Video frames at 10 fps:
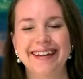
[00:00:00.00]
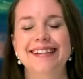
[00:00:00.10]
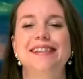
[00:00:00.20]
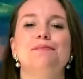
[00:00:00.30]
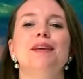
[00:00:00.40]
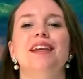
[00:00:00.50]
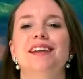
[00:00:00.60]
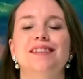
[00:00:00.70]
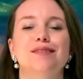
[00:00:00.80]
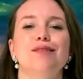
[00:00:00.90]
it's me,
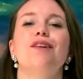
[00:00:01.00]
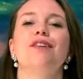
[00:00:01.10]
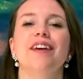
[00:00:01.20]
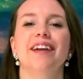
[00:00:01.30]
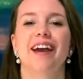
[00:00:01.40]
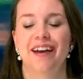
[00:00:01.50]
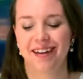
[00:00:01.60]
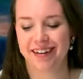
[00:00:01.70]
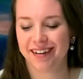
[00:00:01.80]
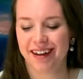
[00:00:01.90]
it's Laura
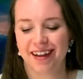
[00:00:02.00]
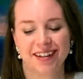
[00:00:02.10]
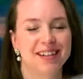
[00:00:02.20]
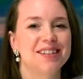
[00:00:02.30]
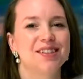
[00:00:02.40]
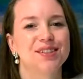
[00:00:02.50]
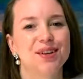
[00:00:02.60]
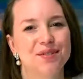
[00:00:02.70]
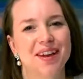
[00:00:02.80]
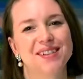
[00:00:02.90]
again, and it's
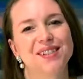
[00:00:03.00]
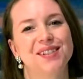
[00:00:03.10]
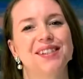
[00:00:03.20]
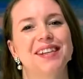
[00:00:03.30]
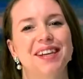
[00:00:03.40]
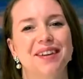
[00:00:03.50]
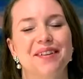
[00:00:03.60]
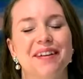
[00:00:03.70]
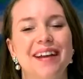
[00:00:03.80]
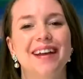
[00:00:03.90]
so nice to see you.